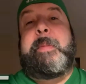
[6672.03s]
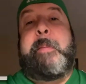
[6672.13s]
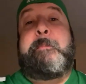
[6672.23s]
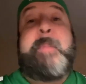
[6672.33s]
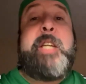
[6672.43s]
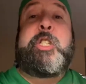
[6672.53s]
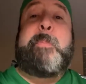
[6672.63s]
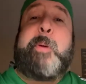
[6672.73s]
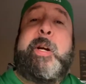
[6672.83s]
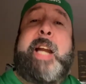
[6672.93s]
Miss you
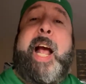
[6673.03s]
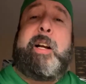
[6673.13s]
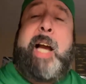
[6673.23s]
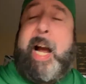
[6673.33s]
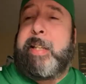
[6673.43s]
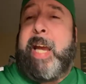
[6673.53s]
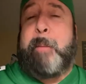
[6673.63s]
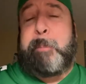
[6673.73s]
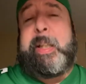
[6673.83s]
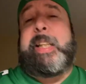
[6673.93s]
putting out
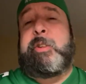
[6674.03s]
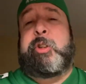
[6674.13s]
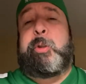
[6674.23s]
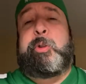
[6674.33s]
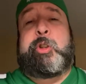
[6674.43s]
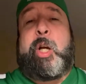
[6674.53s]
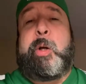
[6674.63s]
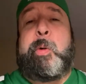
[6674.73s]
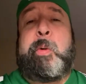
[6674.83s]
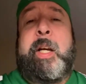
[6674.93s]
content. Please do
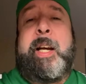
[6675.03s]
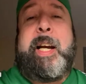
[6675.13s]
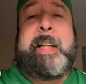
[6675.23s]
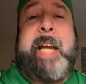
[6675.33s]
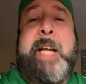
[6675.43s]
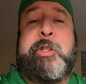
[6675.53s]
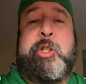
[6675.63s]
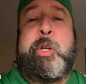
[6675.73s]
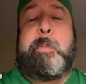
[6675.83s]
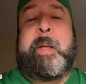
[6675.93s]
so again
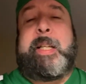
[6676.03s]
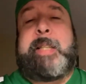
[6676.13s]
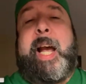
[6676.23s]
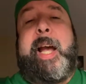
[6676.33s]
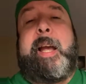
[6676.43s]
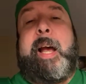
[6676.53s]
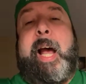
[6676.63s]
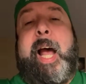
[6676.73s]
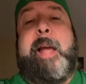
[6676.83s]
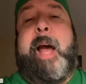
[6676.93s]
soon because
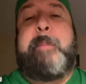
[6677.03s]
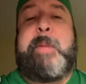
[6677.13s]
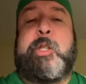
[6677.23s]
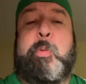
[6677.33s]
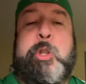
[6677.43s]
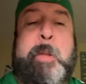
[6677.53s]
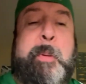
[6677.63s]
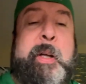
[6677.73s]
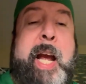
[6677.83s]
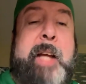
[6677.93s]
I miss what you
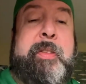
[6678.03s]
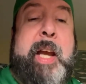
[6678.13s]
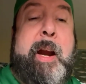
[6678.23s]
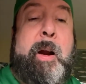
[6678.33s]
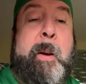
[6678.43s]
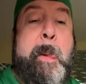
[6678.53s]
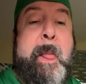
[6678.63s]
put out there.